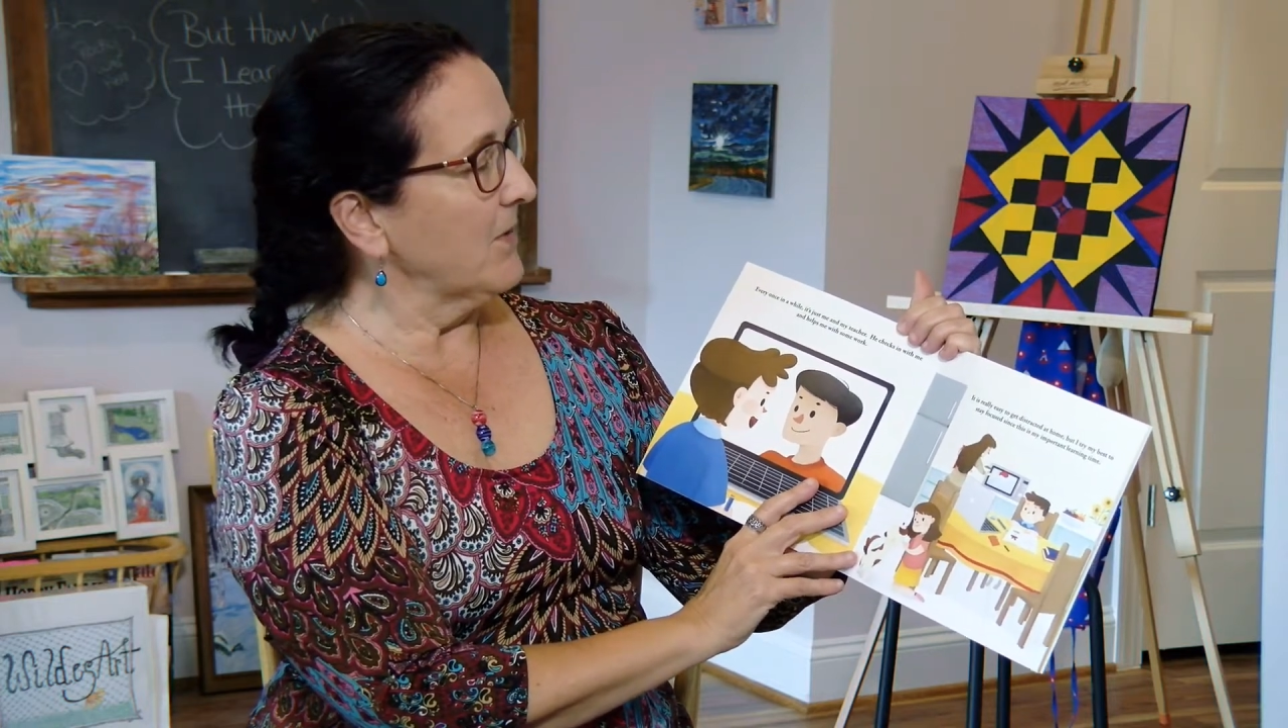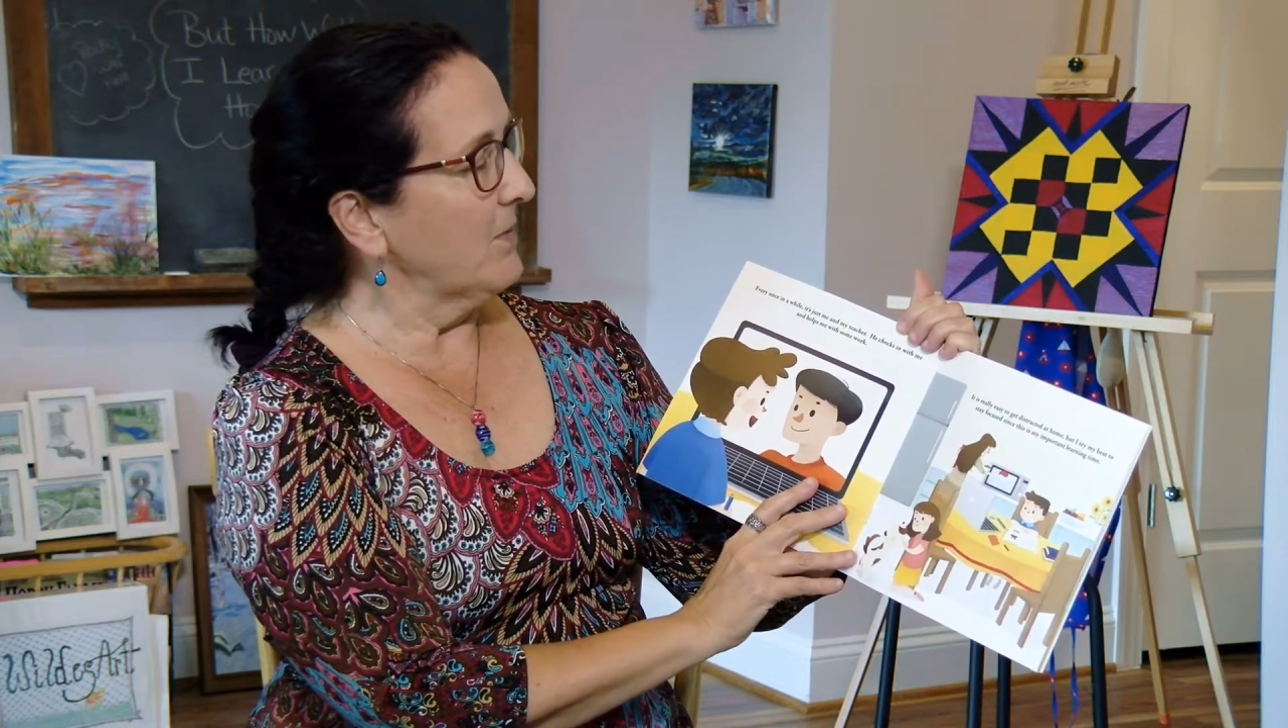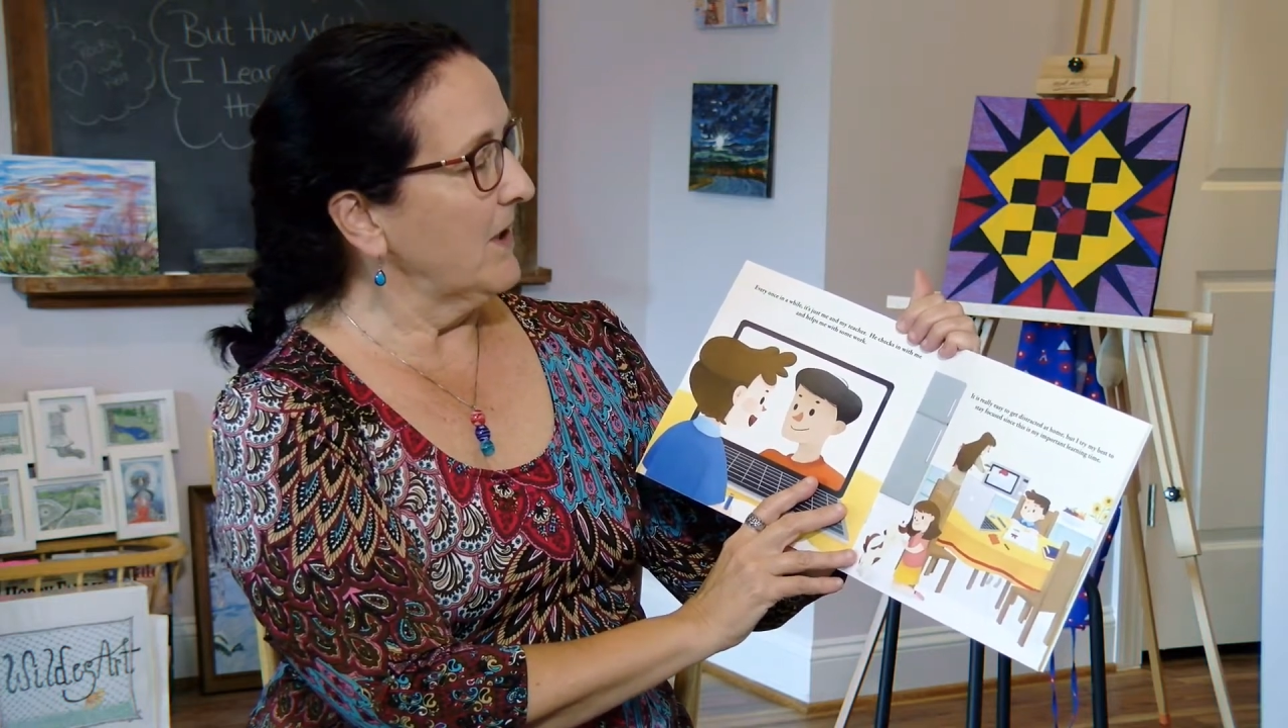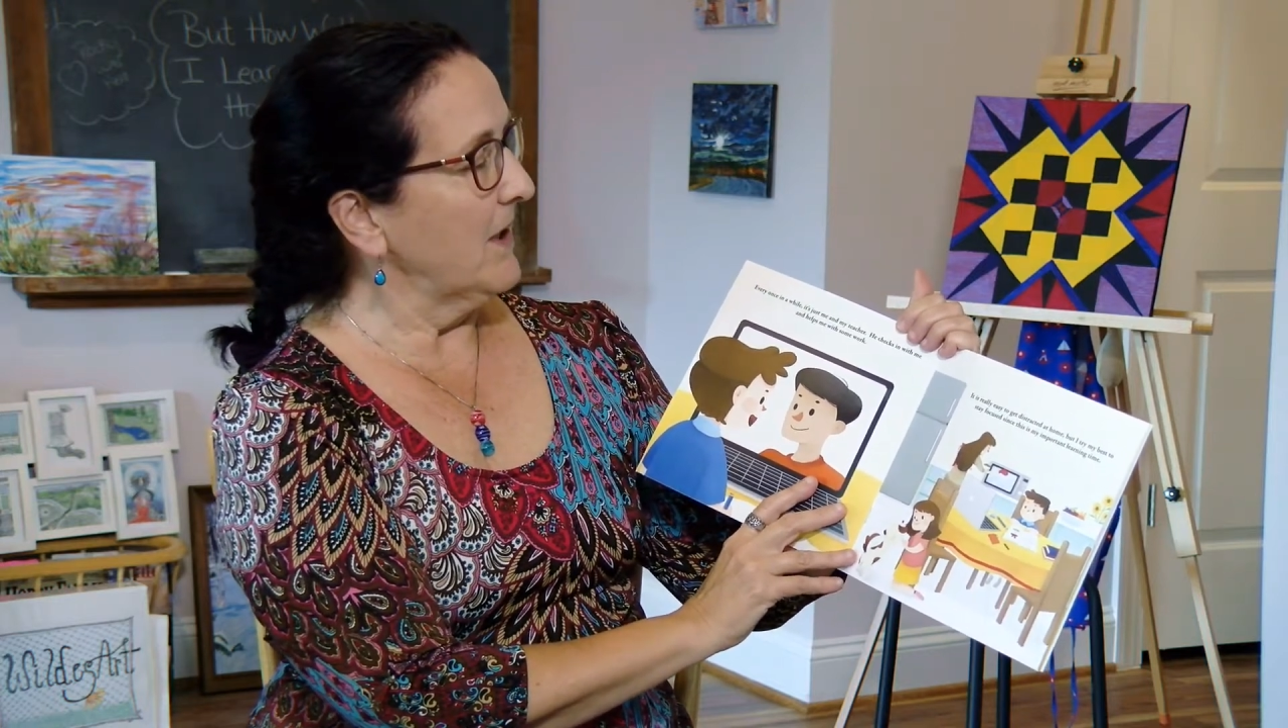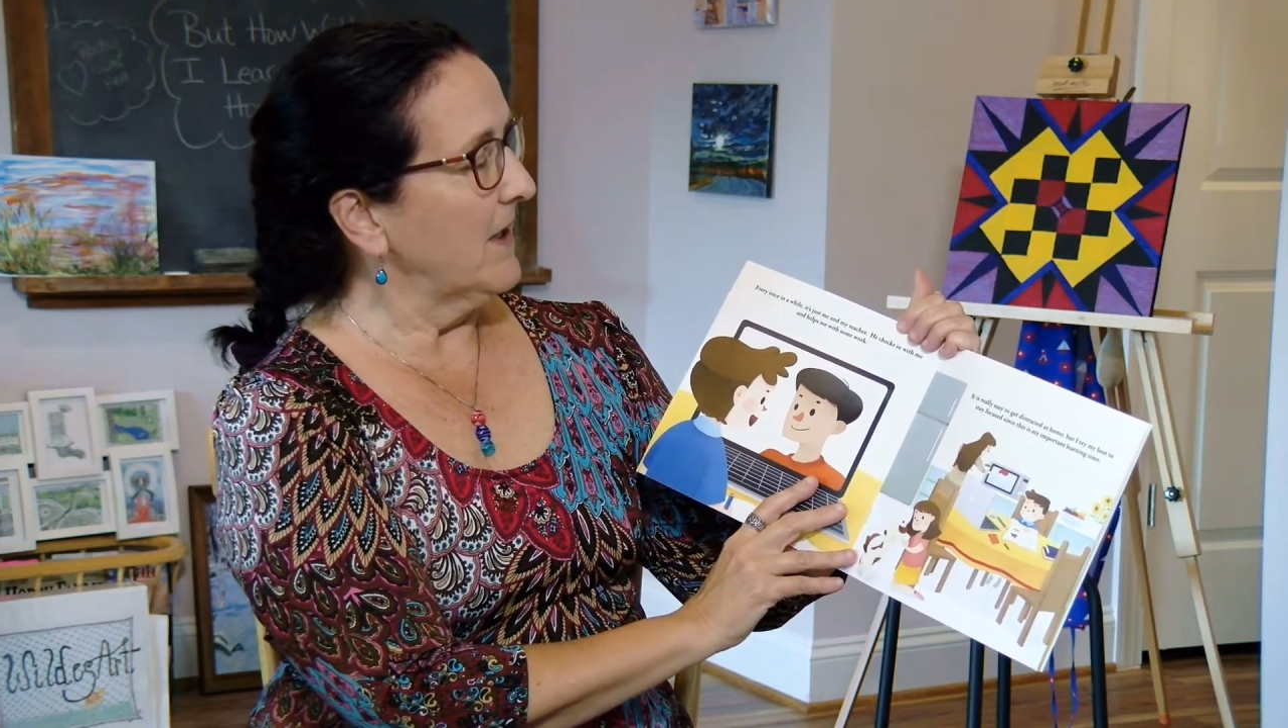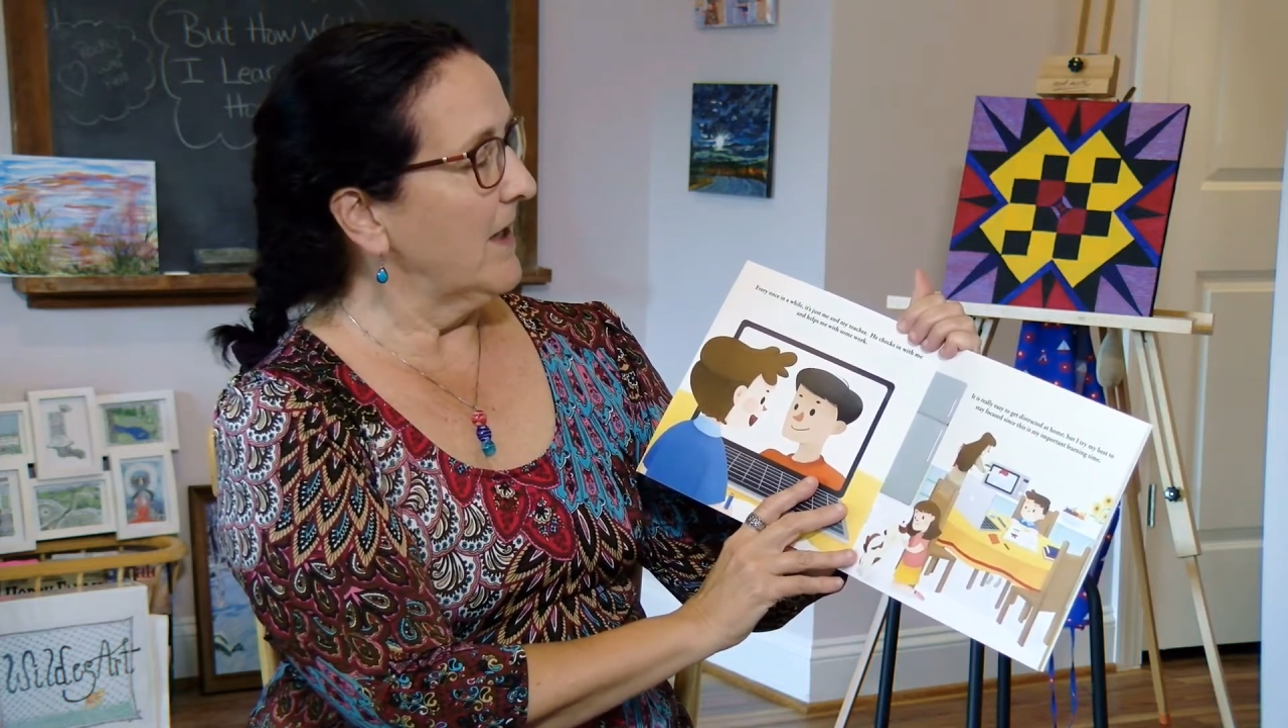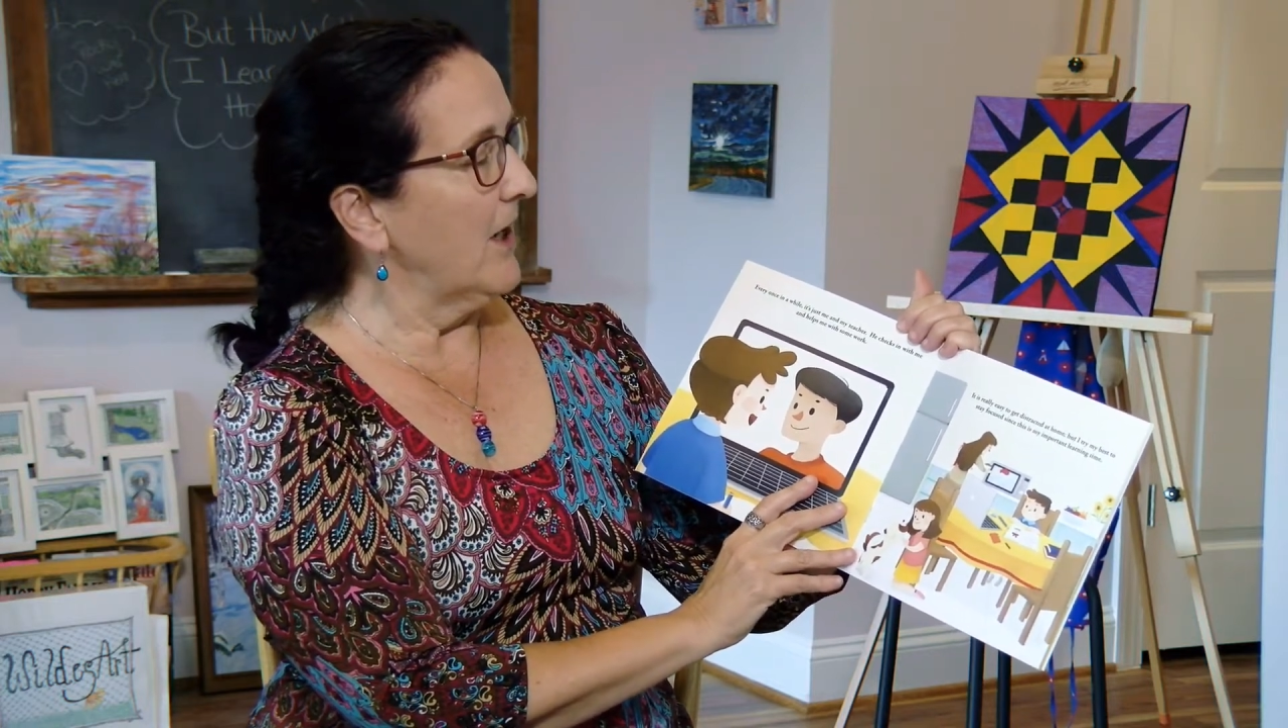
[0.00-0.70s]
with me and